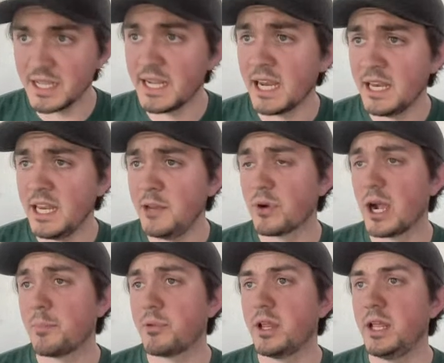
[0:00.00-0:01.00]
Kind of neat
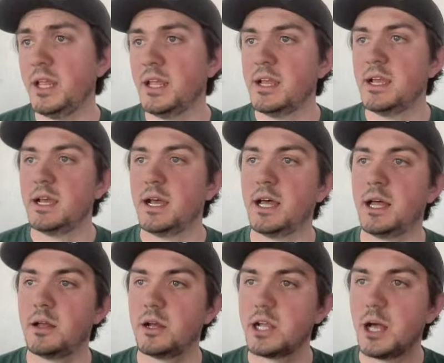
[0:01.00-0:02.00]
property, a